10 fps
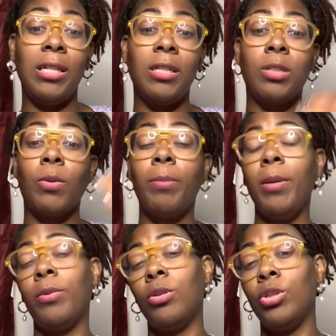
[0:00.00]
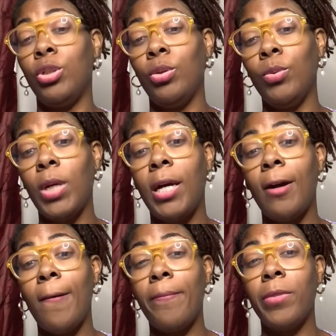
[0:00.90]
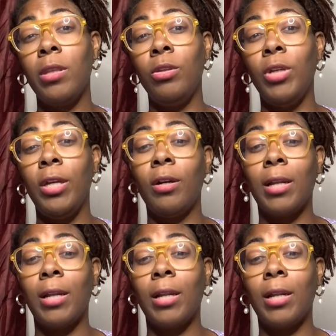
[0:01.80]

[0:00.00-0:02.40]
That's where people do, you hear